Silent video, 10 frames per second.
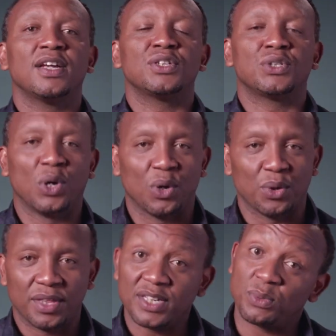
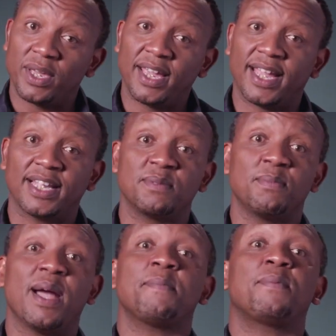So this week, it's
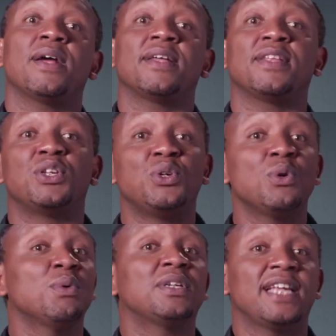my prayer that
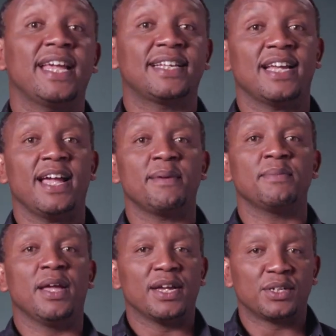you would take
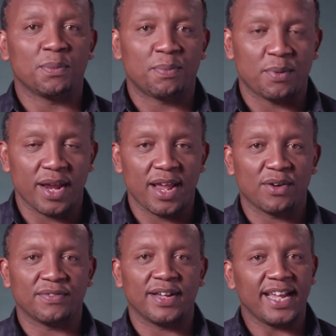time to pray
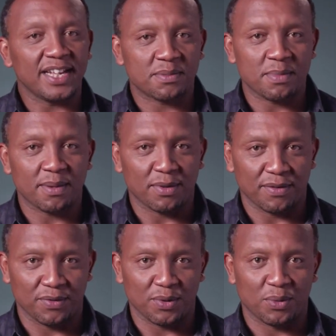over each member
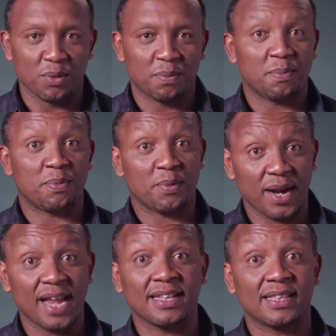of your group.
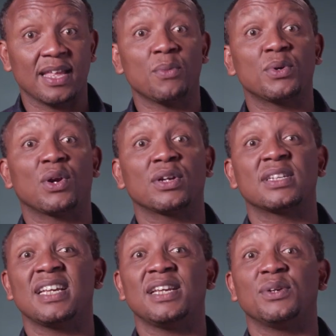Pray that they would
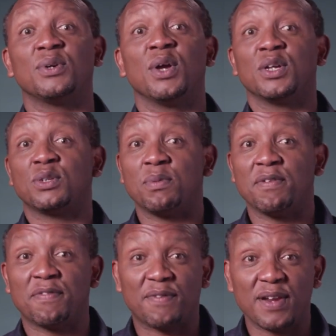continue to be
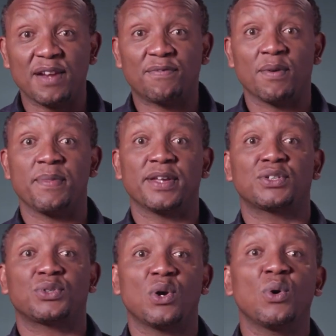freed from their
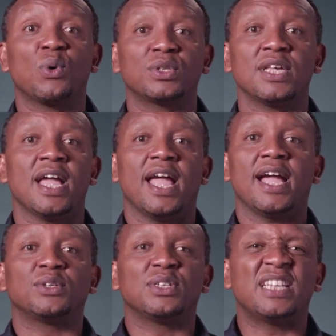strongholds
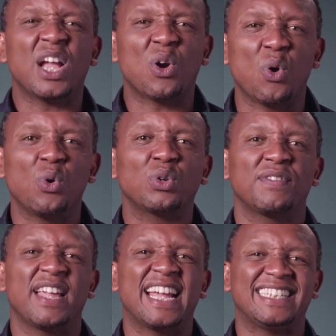and to take hold
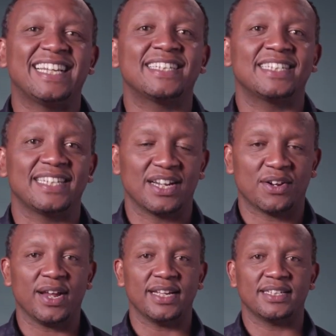of their identity in
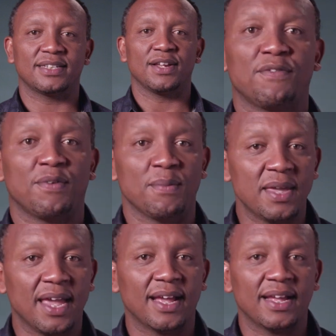Christ. From
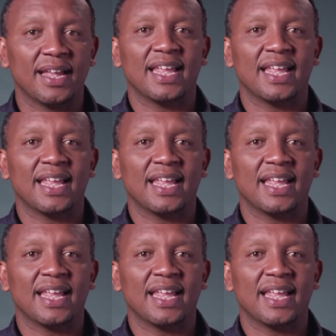here,